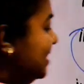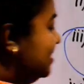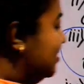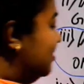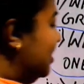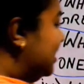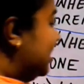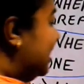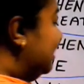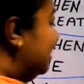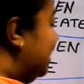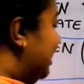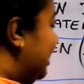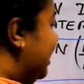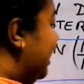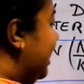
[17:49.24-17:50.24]
is greater
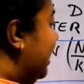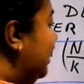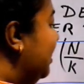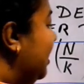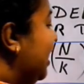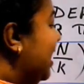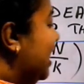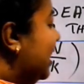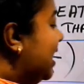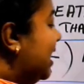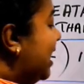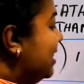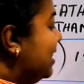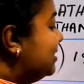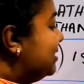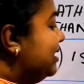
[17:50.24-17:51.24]
than N,
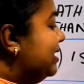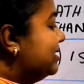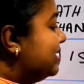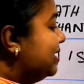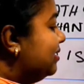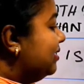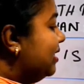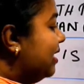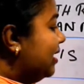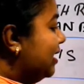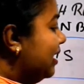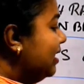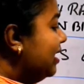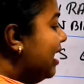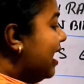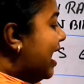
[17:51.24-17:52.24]
K is lesser than
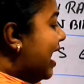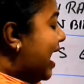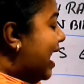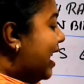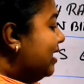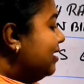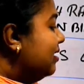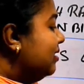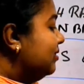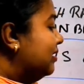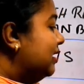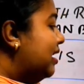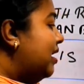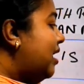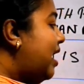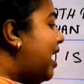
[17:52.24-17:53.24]
N, and the
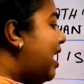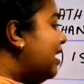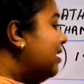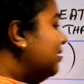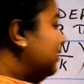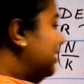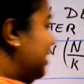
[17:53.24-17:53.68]
R